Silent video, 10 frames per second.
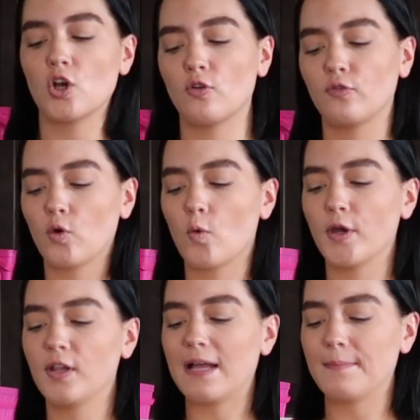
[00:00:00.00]
So for
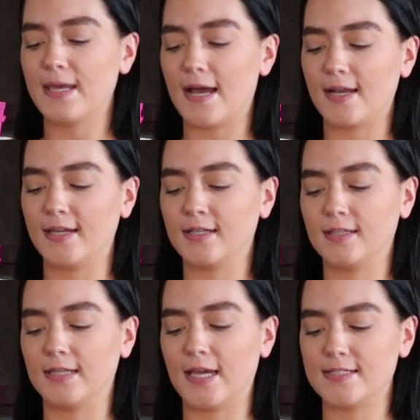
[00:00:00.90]
oil, I'm going to be
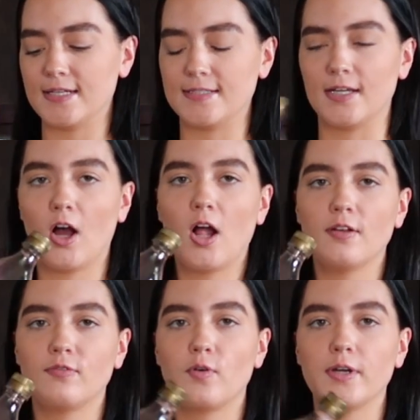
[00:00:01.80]
adding light tasting
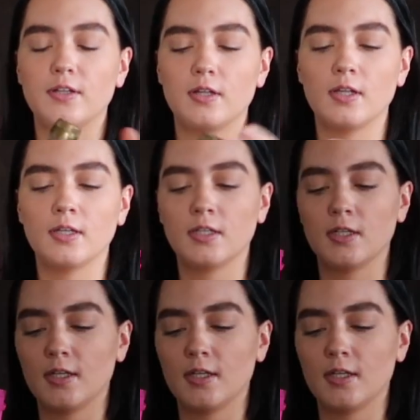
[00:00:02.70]
olive oil.